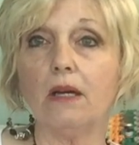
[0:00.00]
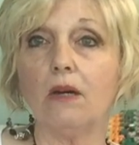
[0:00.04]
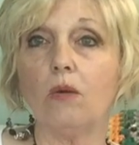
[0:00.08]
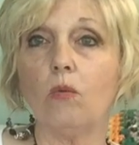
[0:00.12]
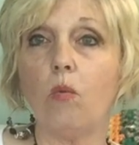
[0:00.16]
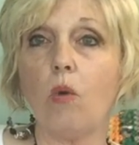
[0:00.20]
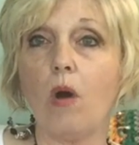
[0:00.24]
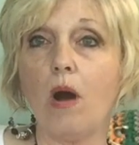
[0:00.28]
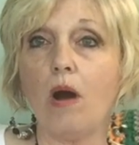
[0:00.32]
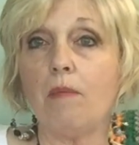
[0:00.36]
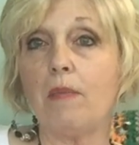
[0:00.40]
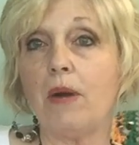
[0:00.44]

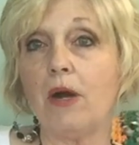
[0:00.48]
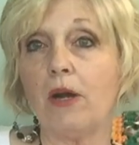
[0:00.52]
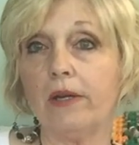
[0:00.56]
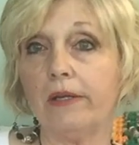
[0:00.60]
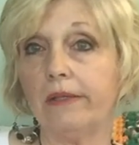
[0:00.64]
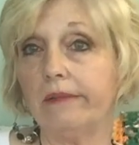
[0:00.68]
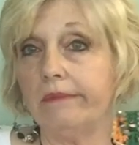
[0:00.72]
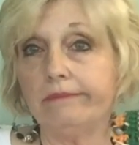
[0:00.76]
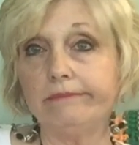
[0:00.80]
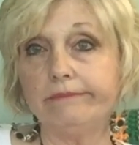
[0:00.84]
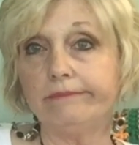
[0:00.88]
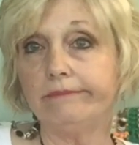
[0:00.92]
Walmart
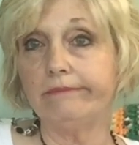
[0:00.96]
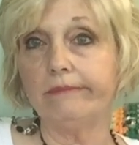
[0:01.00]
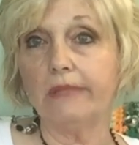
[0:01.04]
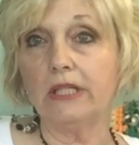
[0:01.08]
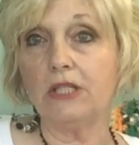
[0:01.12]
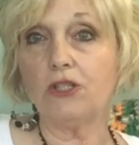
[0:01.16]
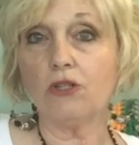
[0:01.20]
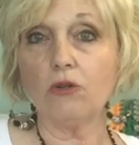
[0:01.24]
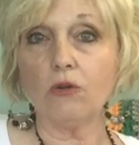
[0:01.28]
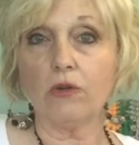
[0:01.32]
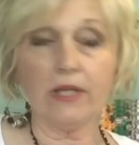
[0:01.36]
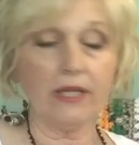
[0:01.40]

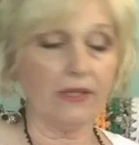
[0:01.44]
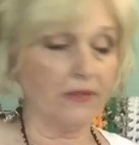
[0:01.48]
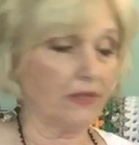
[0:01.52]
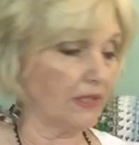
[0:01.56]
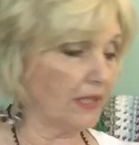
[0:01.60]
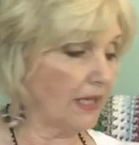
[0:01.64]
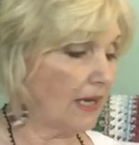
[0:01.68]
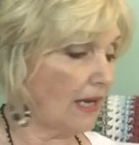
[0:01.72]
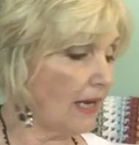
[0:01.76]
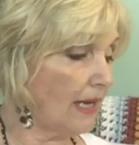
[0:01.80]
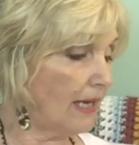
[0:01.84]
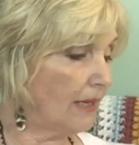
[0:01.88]
majority of the
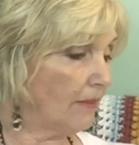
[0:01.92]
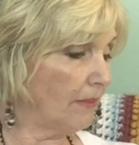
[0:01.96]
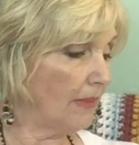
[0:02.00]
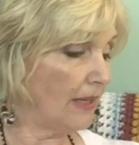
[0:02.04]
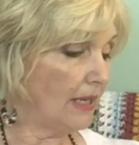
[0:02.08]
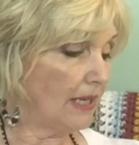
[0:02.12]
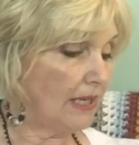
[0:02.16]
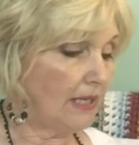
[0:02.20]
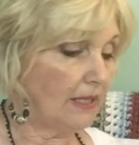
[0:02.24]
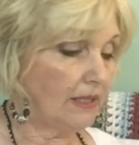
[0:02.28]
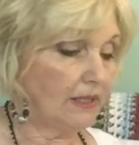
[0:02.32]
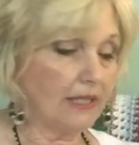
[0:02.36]
time,
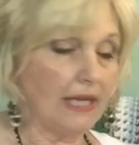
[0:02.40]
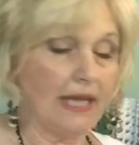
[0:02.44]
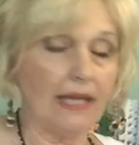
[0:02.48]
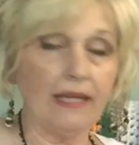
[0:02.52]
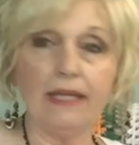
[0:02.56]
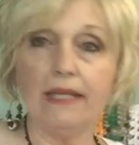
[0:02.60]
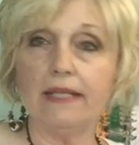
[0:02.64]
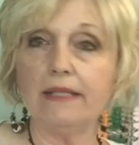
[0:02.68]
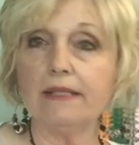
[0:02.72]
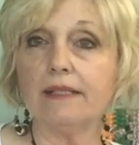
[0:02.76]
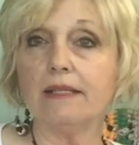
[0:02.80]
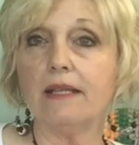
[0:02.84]
and
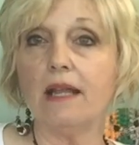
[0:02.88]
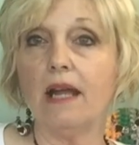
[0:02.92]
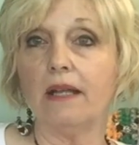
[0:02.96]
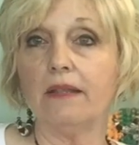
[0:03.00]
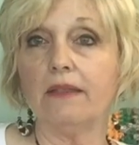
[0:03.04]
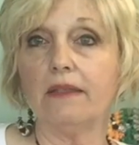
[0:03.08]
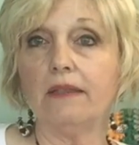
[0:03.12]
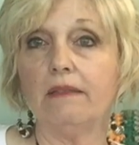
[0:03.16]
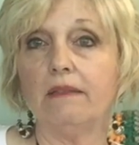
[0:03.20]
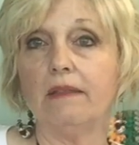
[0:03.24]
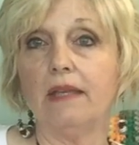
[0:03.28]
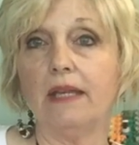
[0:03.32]
it's not
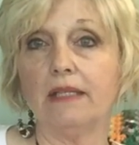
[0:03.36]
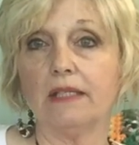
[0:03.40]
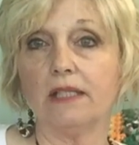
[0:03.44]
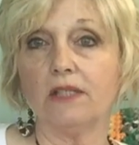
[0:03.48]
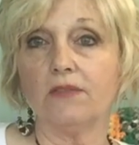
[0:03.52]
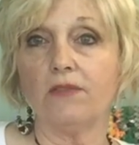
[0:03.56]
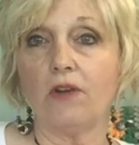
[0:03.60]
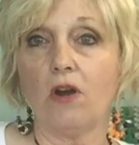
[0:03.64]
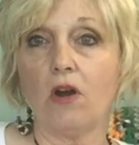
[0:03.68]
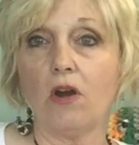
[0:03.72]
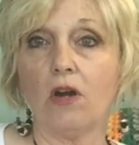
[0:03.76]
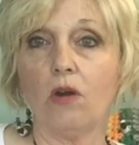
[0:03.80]
as
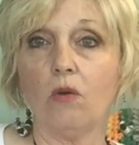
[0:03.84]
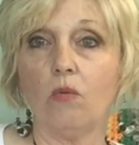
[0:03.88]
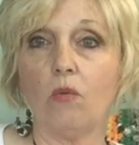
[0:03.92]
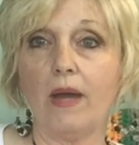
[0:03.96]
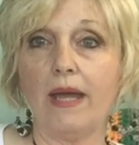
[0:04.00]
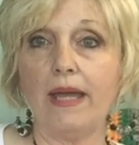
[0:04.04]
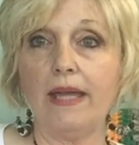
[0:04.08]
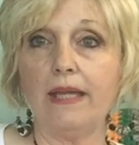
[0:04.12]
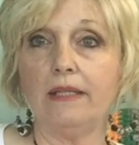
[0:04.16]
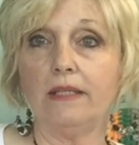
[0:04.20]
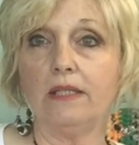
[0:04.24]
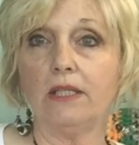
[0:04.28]
far
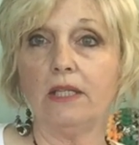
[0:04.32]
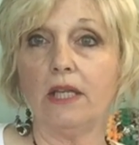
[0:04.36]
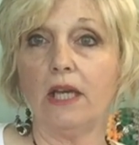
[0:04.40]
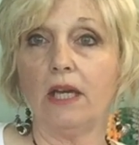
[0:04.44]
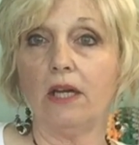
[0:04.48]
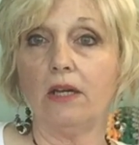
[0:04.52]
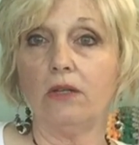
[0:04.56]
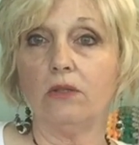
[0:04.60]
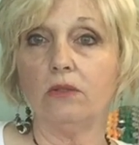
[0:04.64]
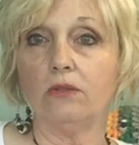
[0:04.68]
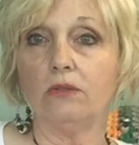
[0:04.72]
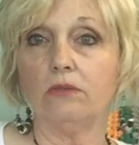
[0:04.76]
away to
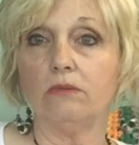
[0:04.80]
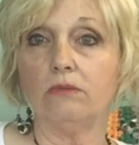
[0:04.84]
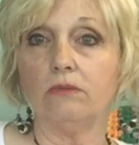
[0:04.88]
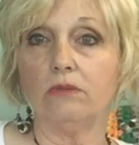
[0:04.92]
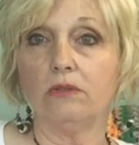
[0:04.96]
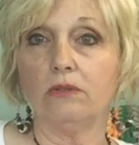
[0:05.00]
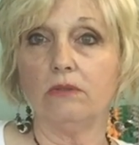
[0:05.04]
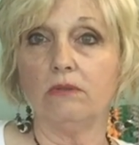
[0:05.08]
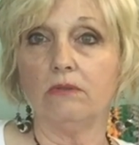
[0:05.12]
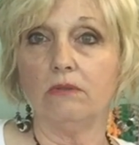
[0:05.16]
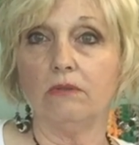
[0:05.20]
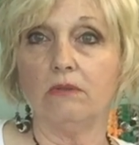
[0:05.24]
go
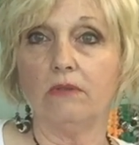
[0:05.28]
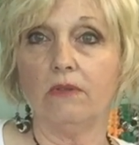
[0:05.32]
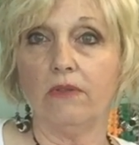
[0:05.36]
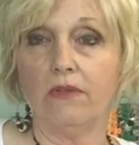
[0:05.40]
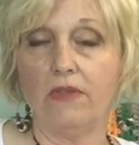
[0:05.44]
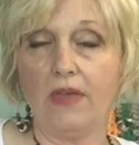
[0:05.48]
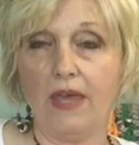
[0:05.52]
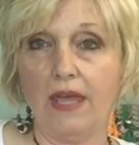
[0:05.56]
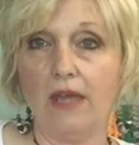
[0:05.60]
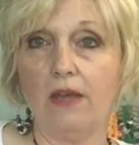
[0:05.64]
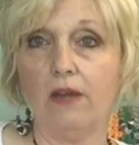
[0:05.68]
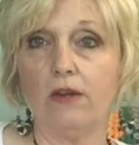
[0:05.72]

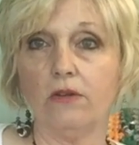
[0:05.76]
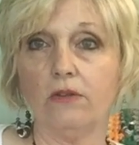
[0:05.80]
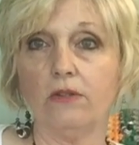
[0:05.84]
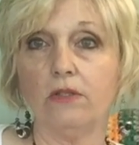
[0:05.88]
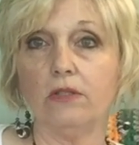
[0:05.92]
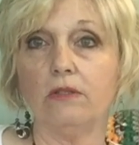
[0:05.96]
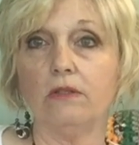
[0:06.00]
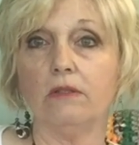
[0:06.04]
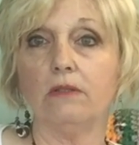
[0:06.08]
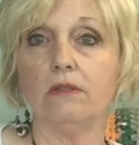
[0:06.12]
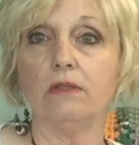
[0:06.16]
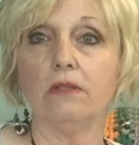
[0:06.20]
there
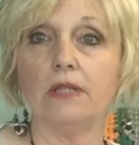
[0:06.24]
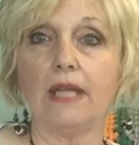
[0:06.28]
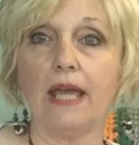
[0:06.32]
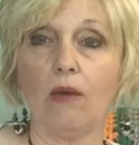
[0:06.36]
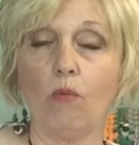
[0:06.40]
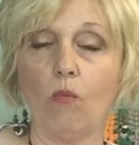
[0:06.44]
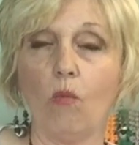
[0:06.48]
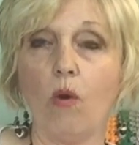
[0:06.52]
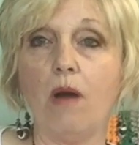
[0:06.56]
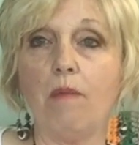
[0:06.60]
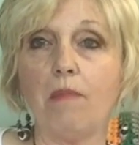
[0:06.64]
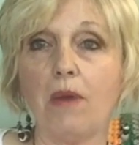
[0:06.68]
at
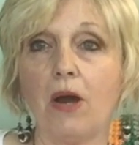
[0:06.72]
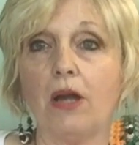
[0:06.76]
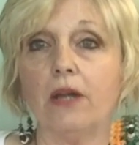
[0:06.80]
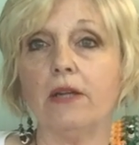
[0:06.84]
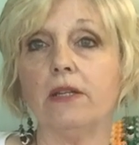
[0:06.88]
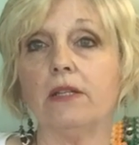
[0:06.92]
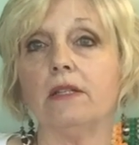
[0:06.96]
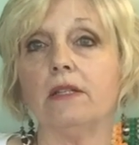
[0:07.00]
Walmart